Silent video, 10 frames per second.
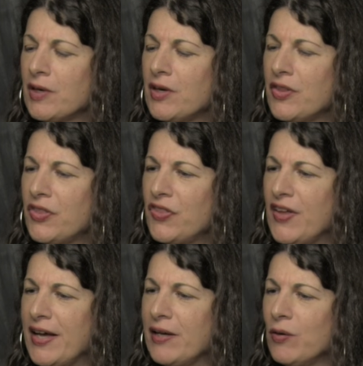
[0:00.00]
a
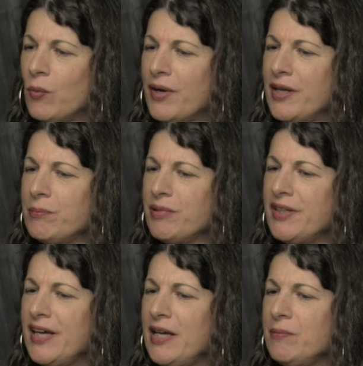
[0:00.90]
thing when it
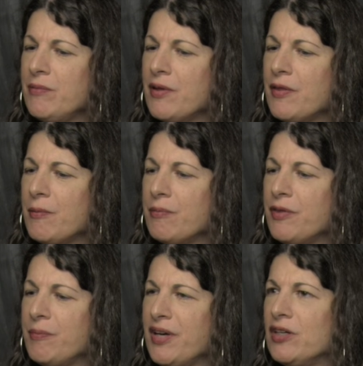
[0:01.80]
became
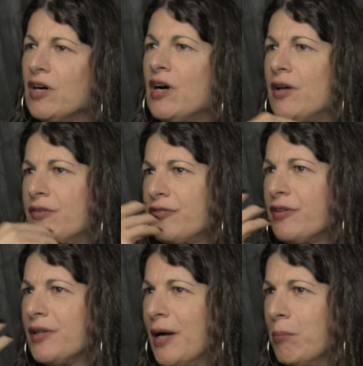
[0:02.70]
the big cause
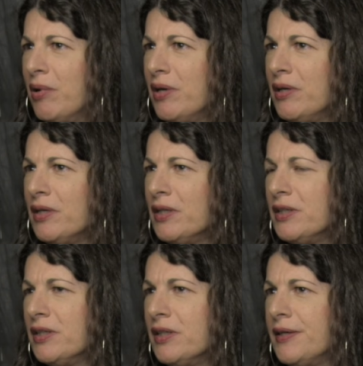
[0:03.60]
celeb.
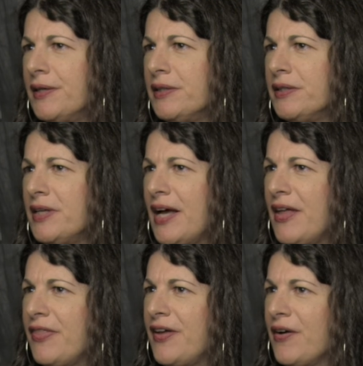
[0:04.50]

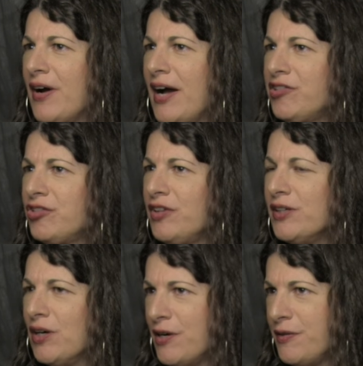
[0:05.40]
And there
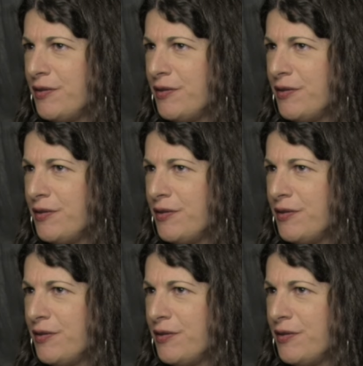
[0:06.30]
actually are